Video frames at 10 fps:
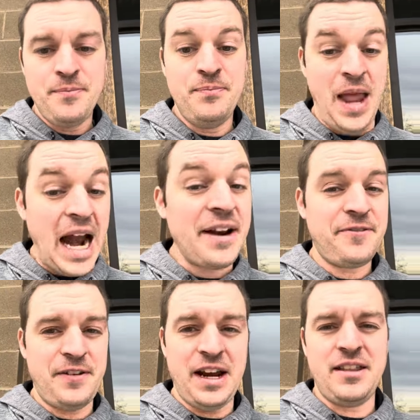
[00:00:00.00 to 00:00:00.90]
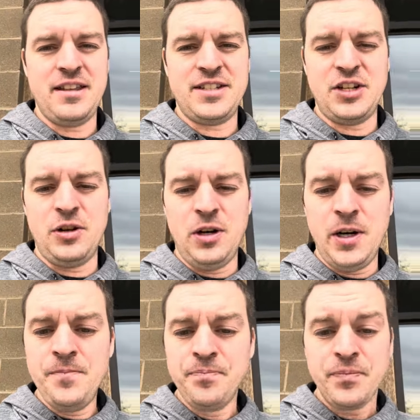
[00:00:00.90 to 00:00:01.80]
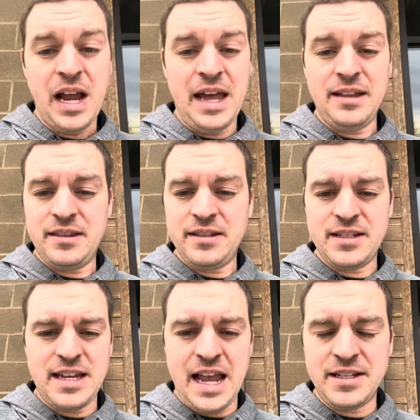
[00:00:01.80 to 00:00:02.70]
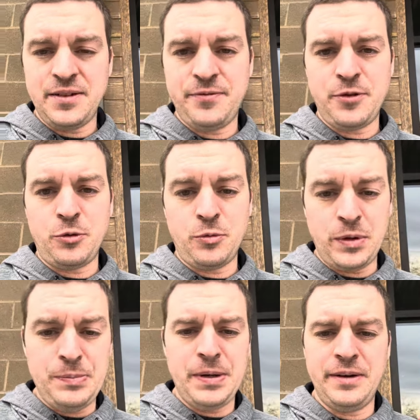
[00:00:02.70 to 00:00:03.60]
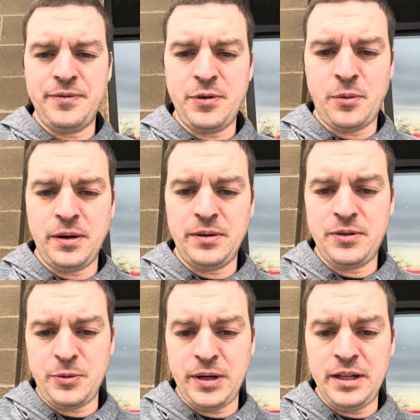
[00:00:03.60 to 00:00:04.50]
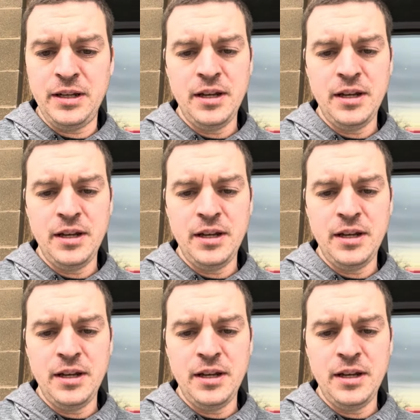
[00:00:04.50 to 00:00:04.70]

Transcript: Not a fan of this at all. I think this is asking for a repeat of 23.